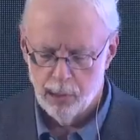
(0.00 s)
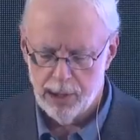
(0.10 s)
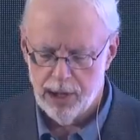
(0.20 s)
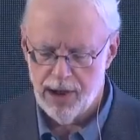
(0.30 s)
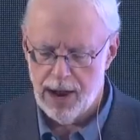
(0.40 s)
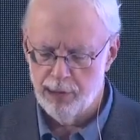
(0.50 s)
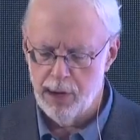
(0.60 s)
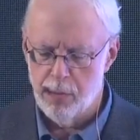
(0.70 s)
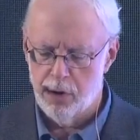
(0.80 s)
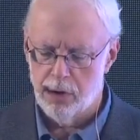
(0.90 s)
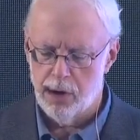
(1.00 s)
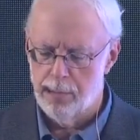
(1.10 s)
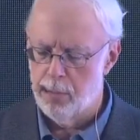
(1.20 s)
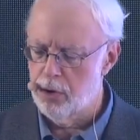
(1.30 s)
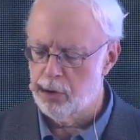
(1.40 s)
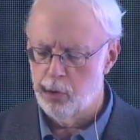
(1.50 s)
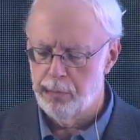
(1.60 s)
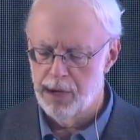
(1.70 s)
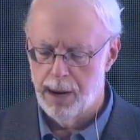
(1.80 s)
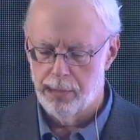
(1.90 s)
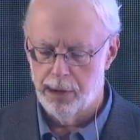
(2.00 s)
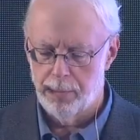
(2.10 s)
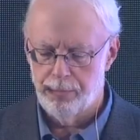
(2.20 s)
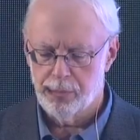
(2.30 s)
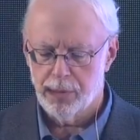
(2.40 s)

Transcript: We give every murder a murder group number